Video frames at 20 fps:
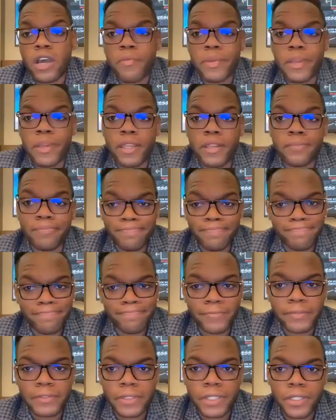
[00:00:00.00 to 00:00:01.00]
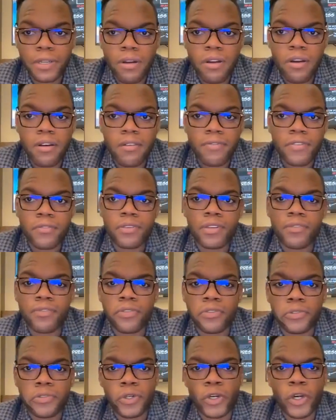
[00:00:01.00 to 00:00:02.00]
I mean, there are a few
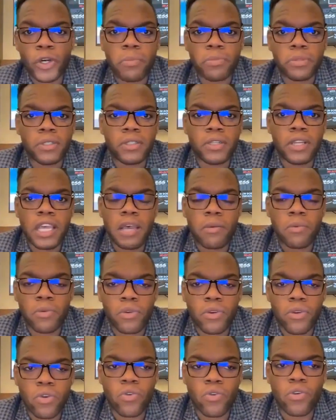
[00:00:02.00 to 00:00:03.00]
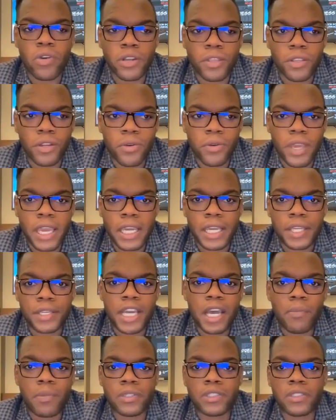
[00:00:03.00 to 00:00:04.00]
different terms that I will coin.
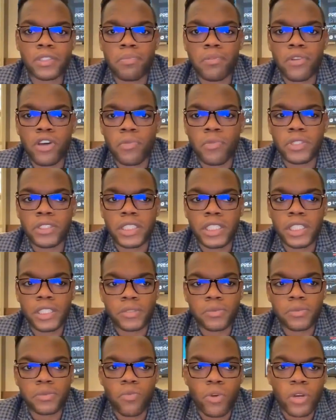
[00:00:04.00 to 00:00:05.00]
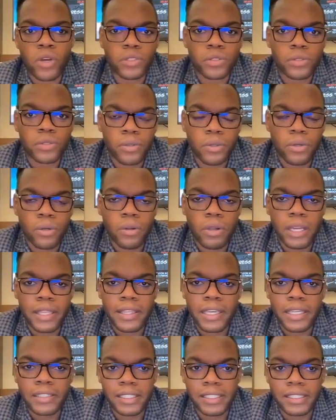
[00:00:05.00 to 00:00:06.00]
Economic diplomacy is one tool. I
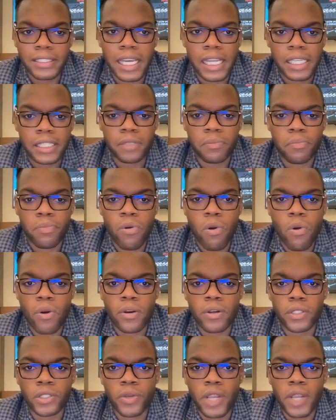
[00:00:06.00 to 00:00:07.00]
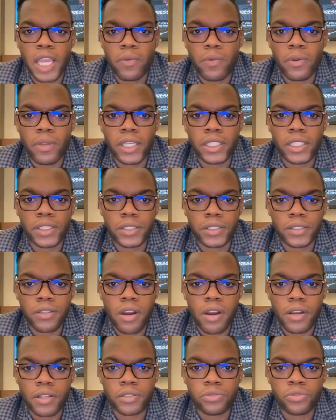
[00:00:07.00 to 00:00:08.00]
think that that's important. Trade relations
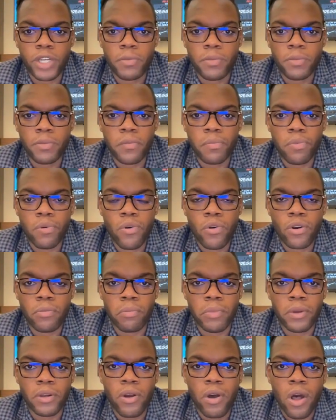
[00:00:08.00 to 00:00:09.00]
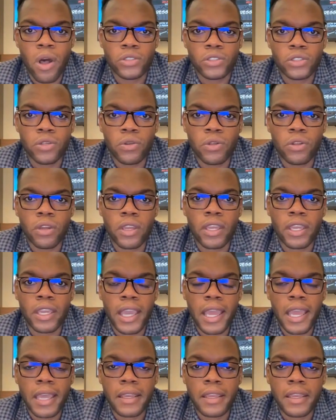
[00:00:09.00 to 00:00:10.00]
are extremely important, but also looking
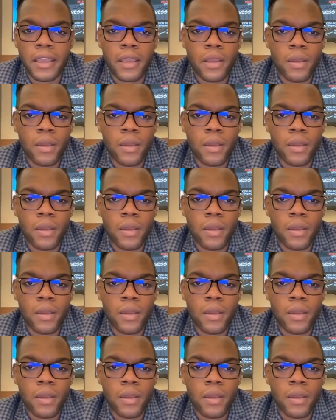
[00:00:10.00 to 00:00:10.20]
at,